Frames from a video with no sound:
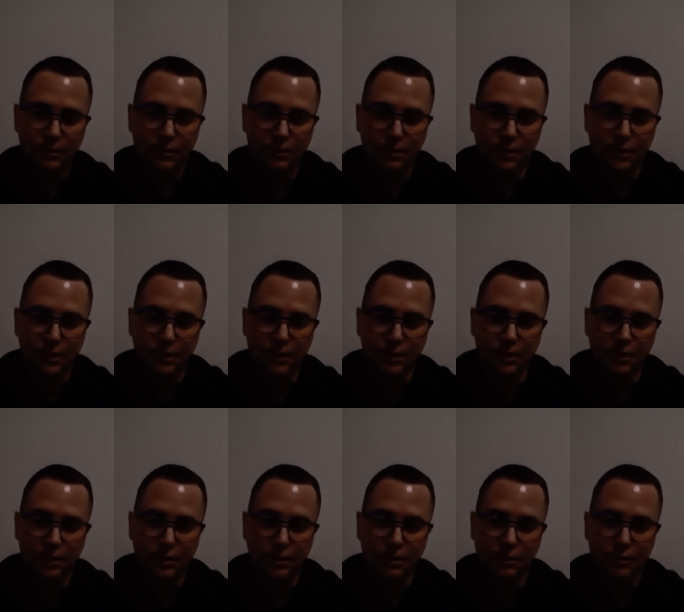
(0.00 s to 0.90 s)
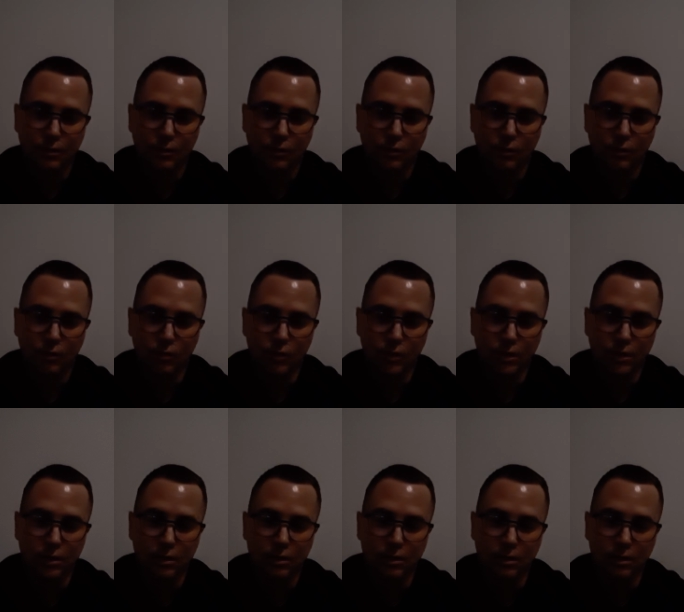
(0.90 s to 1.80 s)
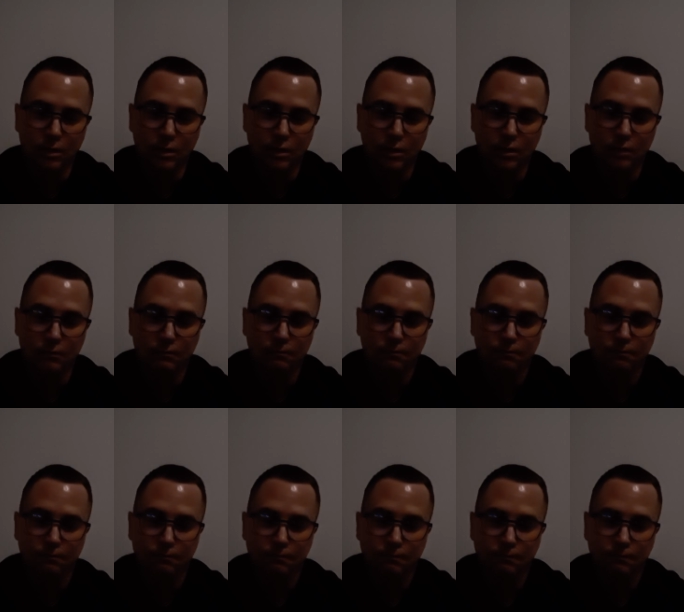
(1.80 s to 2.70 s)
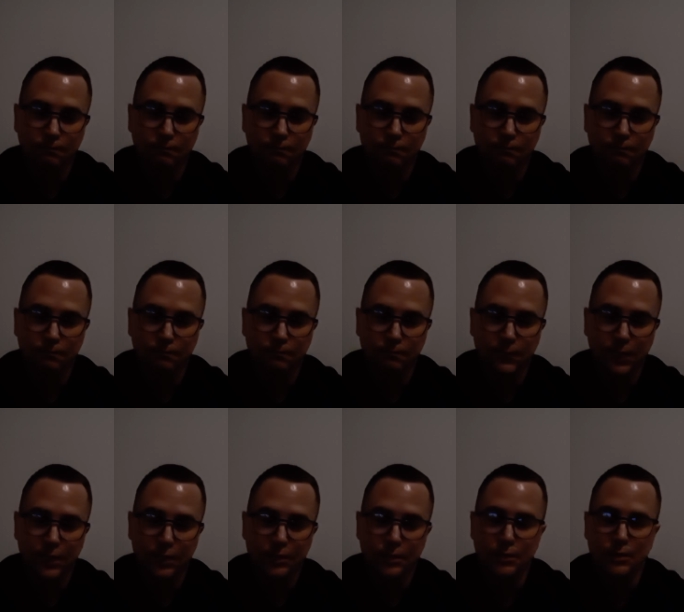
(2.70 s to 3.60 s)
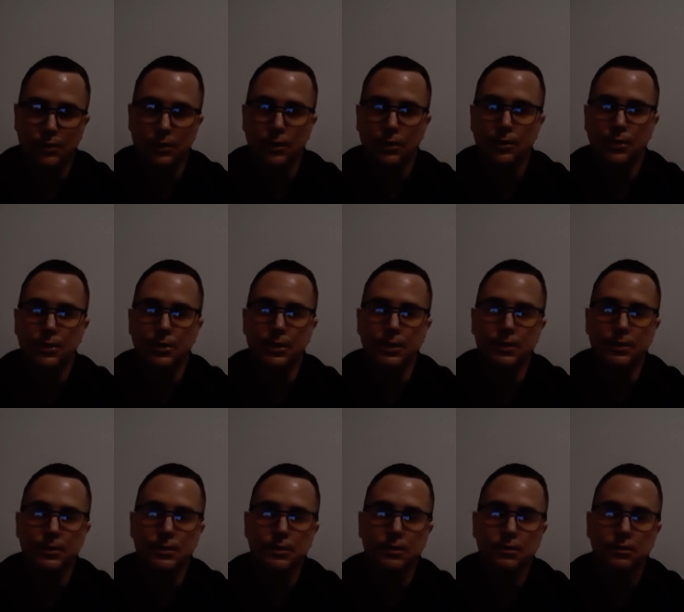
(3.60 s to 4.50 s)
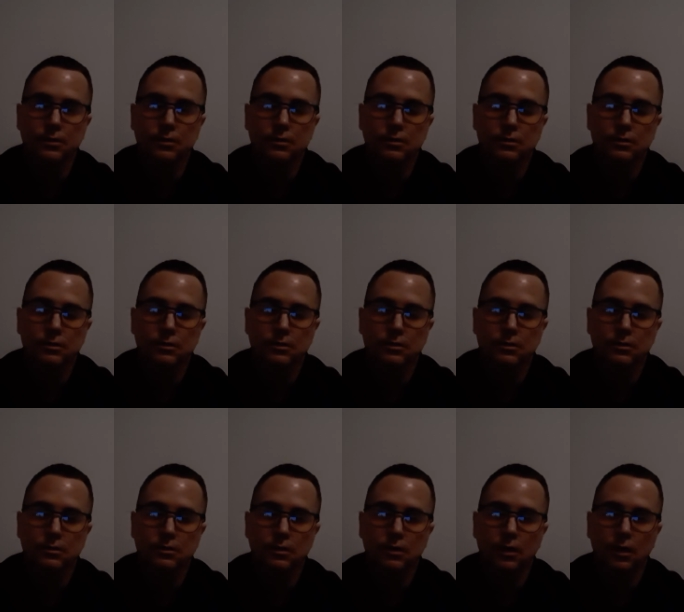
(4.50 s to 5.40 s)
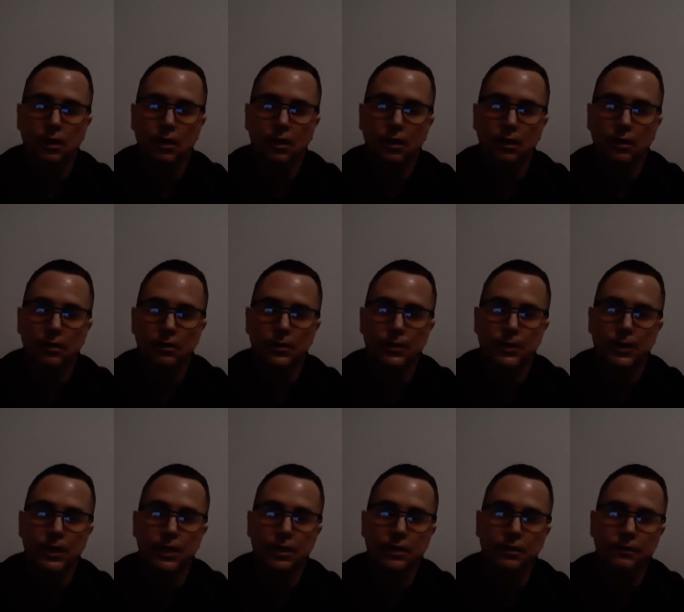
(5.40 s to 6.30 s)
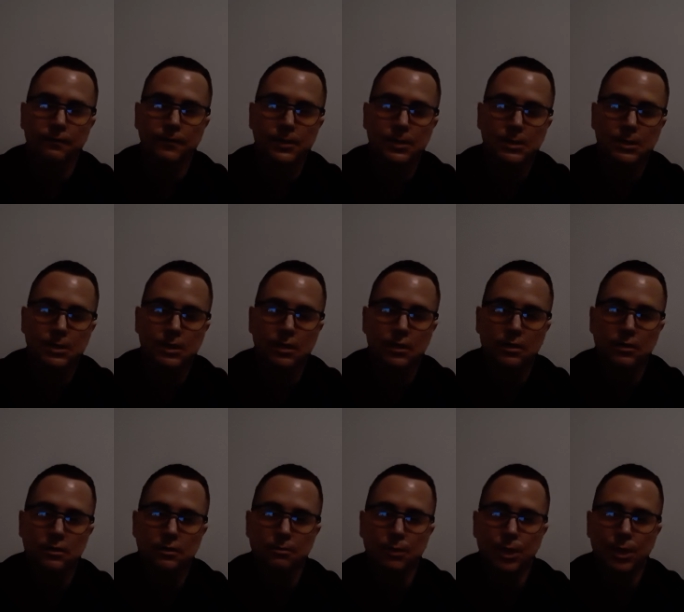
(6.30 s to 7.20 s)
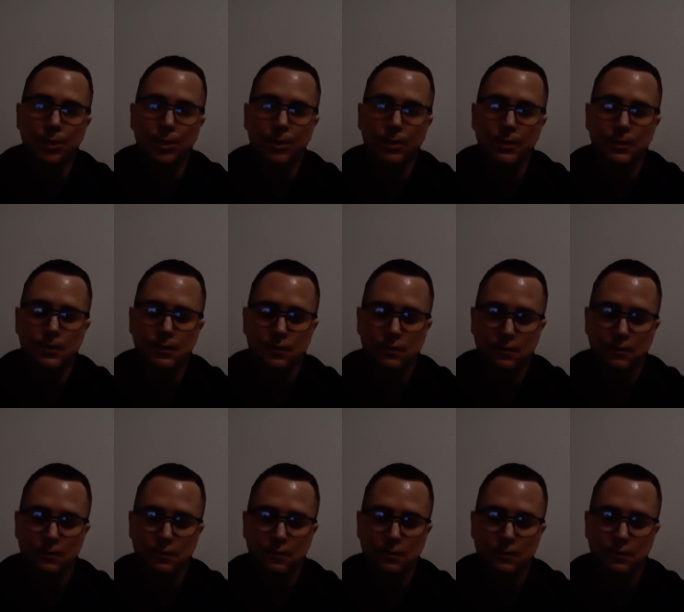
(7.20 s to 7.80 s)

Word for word: and we are, and you can search this, there's scientific studies about this.